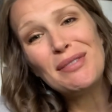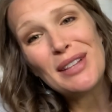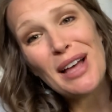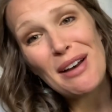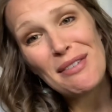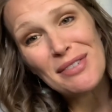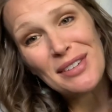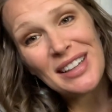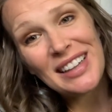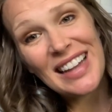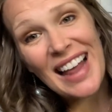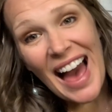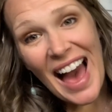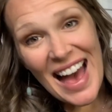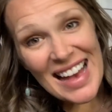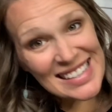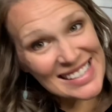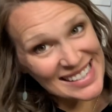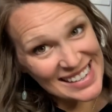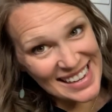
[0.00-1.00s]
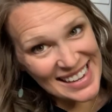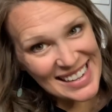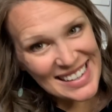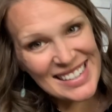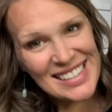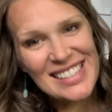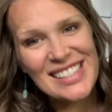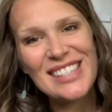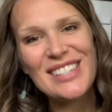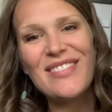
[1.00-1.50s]
love
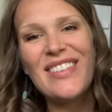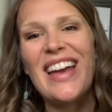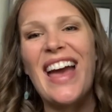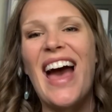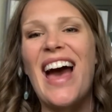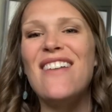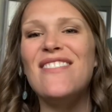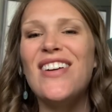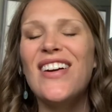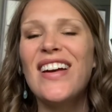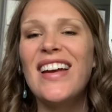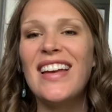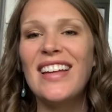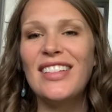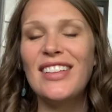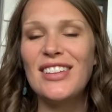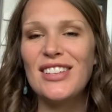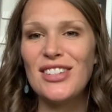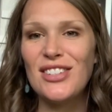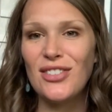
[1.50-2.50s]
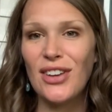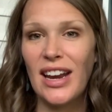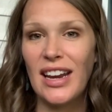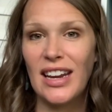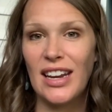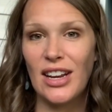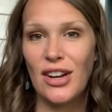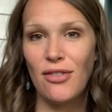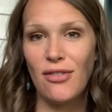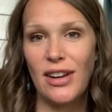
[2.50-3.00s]
classics, we have our
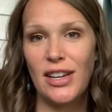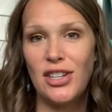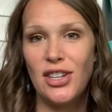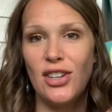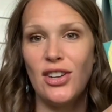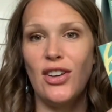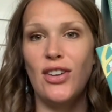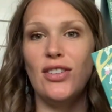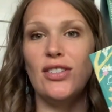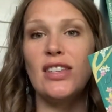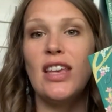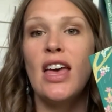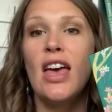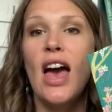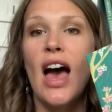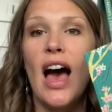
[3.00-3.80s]
illustrated originals.